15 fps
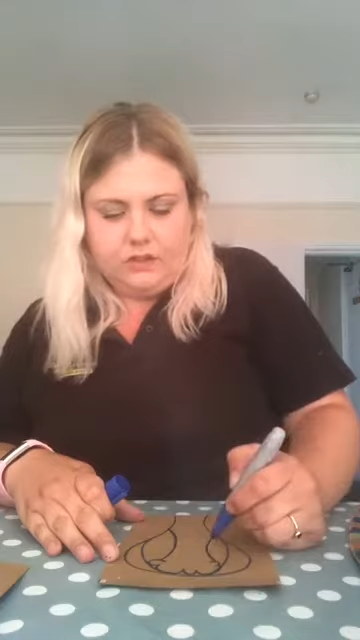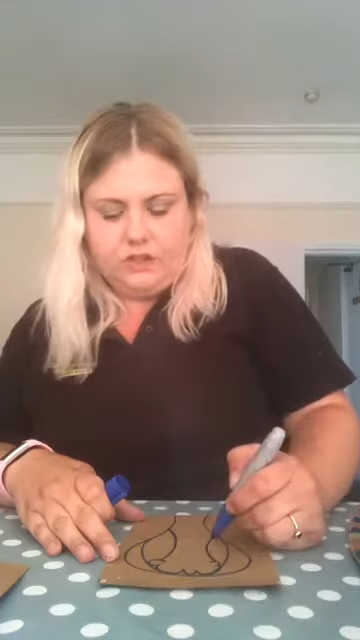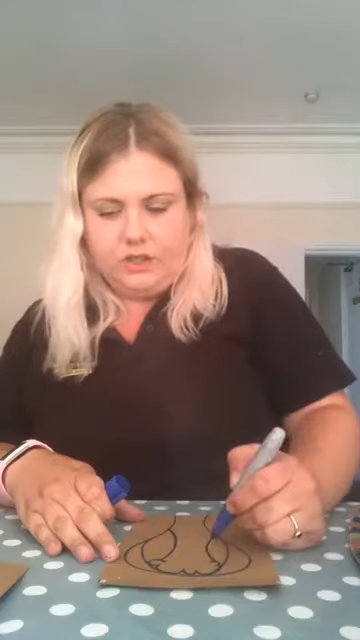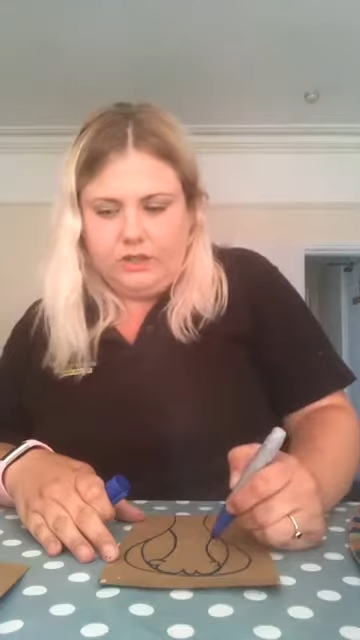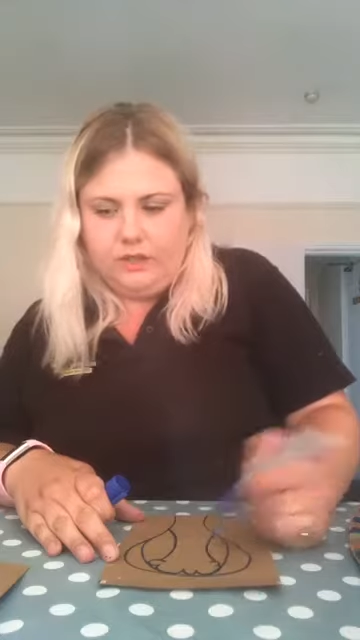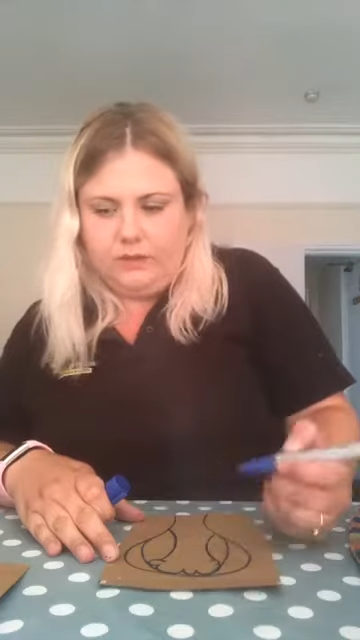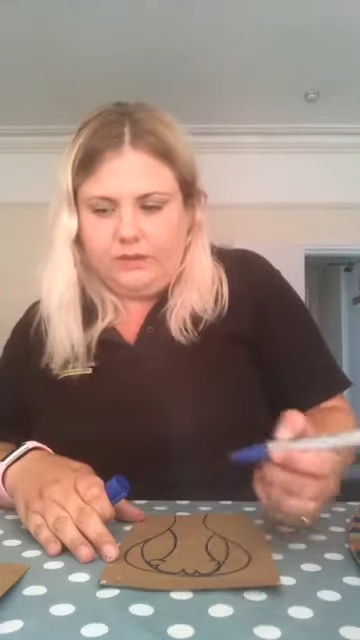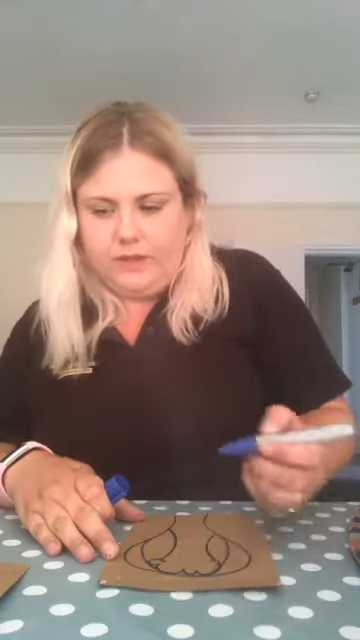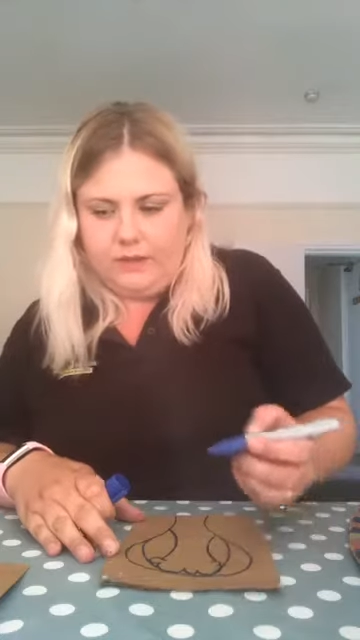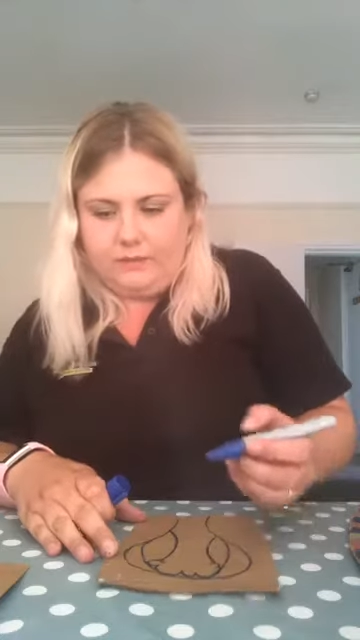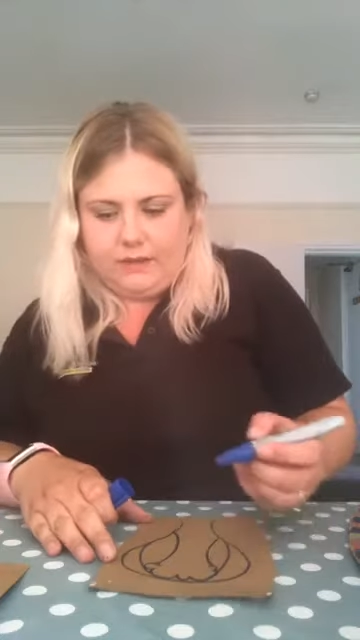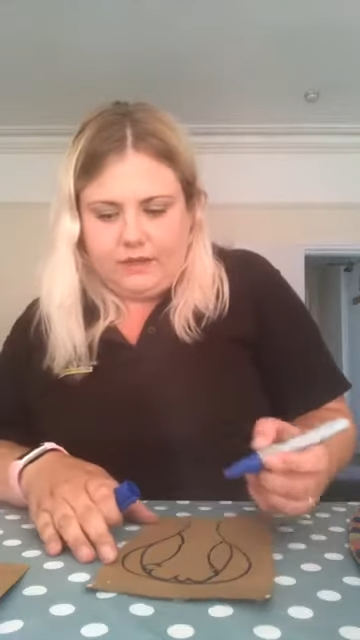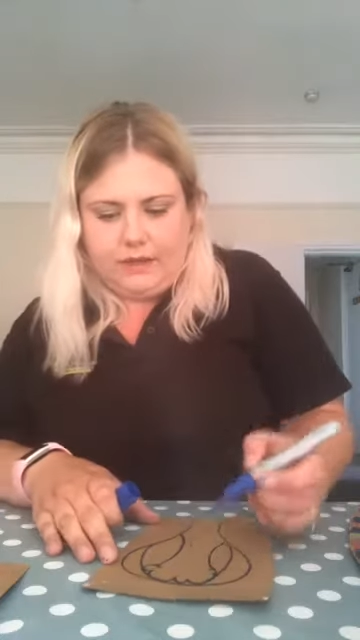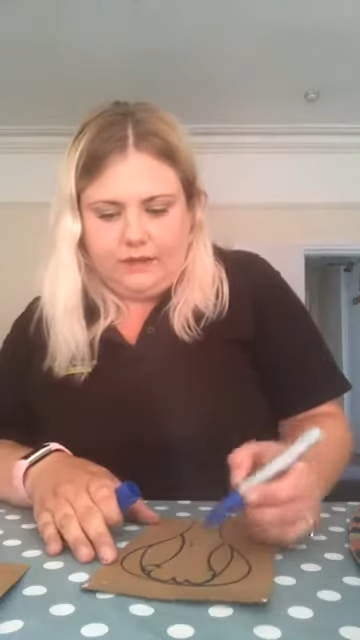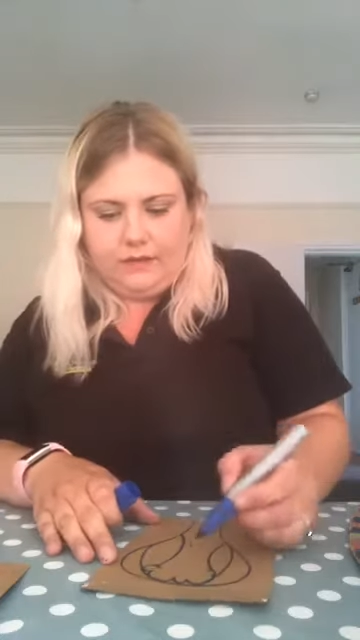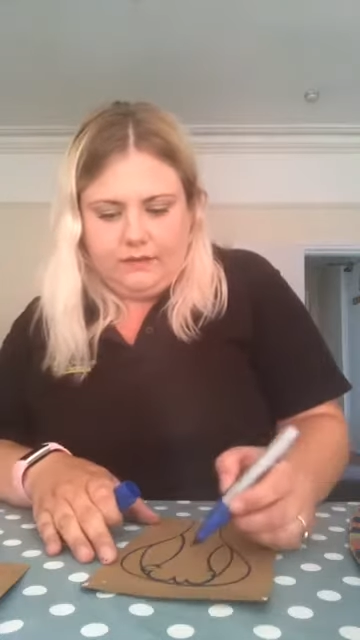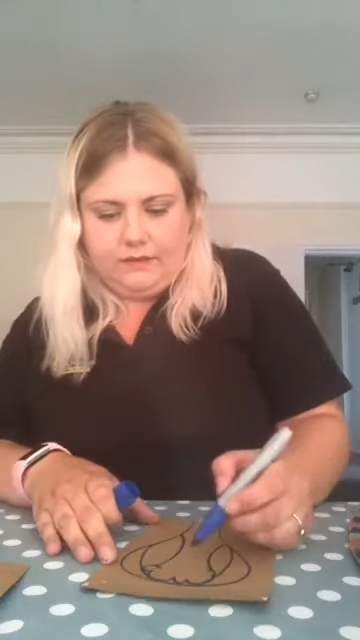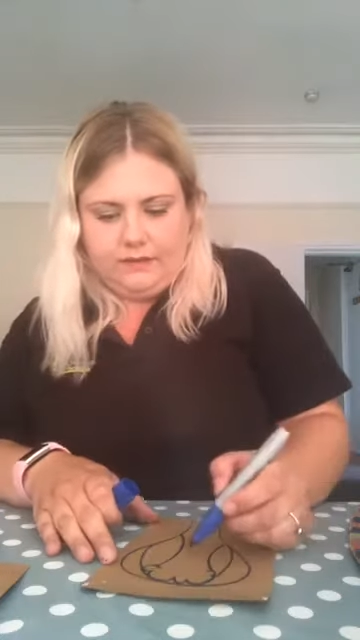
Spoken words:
show you in a minute.